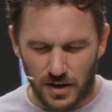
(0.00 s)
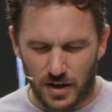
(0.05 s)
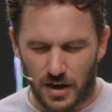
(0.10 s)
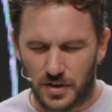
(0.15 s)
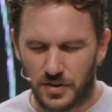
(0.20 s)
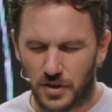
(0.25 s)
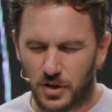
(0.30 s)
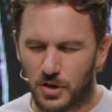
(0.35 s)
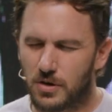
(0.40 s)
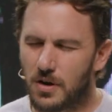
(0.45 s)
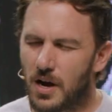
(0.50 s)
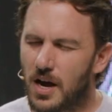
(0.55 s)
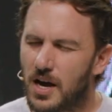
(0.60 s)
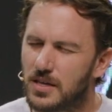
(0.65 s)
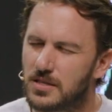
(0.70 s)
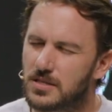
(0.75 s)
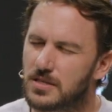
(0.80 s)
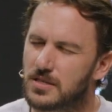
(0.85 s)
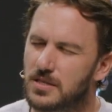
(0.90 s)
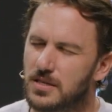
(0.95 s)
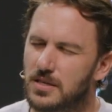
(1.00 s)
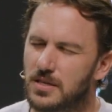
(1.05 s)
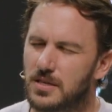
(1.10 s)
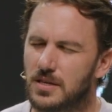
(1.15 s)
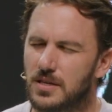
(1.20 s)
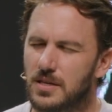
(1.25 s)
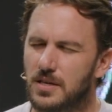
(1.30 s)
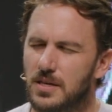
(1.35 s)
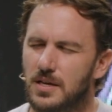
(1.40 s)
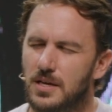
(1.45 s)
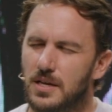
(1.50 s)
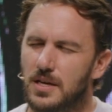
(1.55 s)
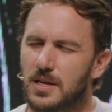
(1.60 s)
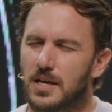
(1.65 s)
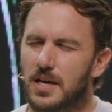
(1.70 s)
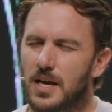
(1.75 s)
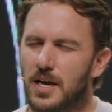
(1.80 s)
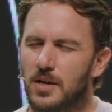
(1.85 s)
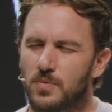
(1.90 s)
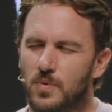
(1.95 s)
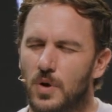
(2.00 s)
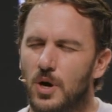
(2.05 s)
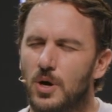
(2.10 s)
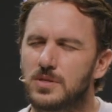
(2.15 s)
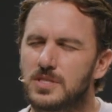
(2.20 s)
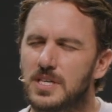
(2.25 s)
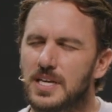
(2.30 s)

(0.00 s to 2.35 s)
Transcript: on the cross and rose